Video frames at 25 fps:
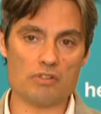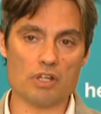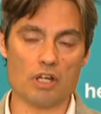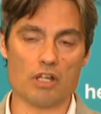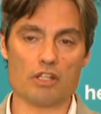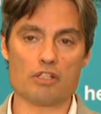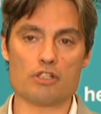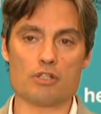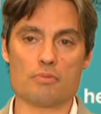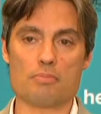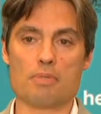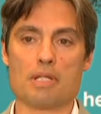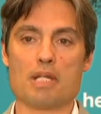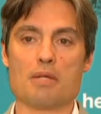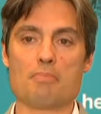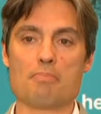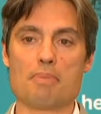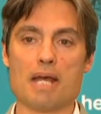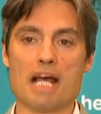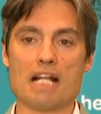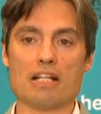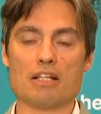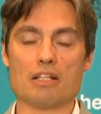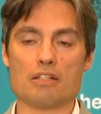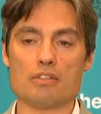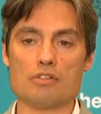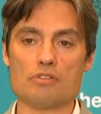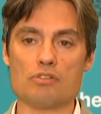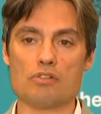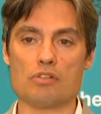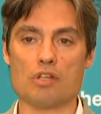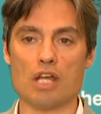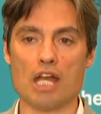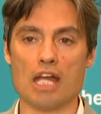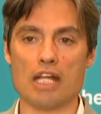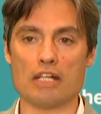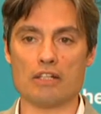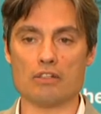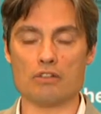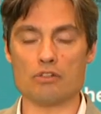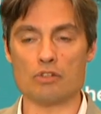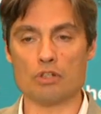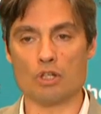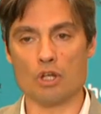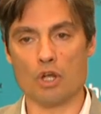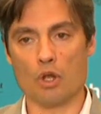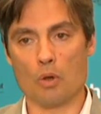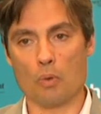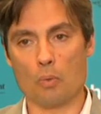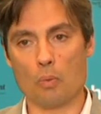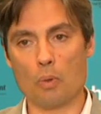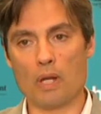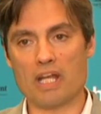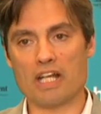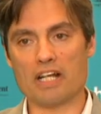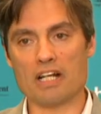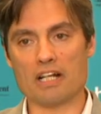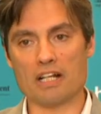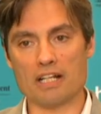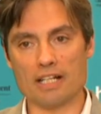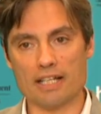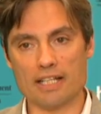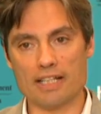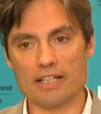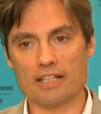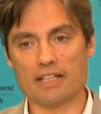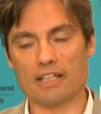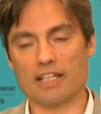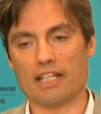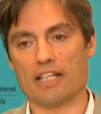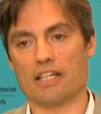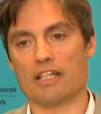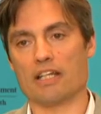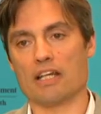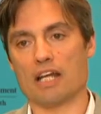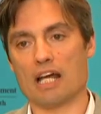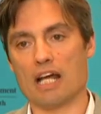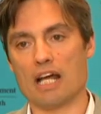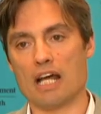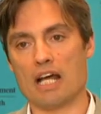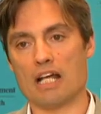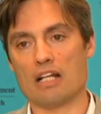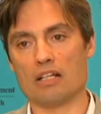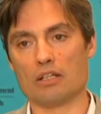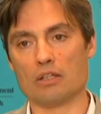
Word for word: going to be a balance, and we're clearly uh,